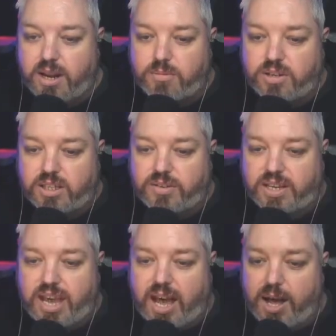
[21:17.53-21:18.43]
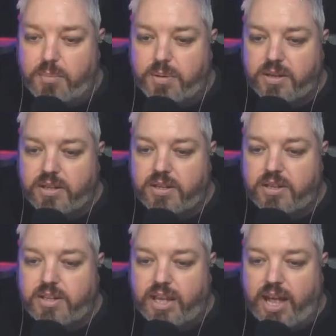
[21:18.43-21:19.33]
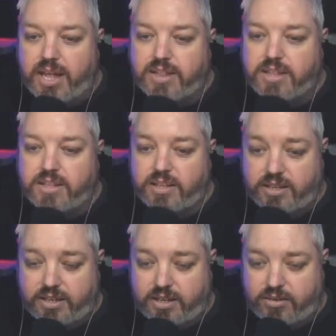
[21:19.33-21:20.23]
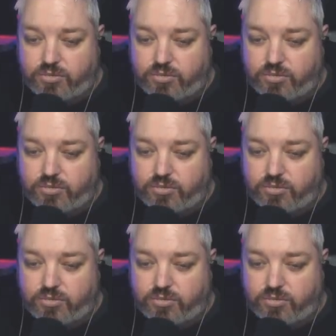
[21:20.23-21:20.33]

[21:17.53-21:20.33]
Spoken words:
I'm going to leave a gap in the